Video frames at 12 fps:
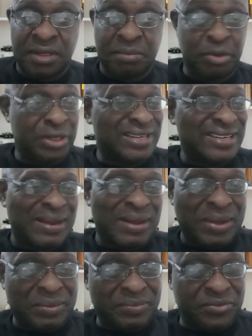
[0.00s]
But
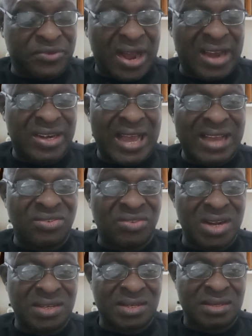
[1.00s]
before I
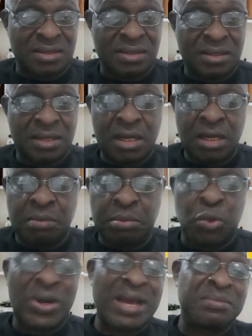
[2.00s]
digress,
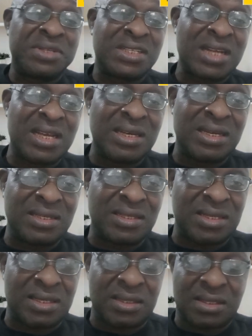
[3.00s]
but what I'm saying is
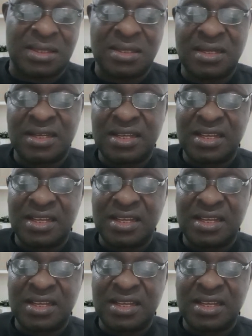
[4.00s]
this: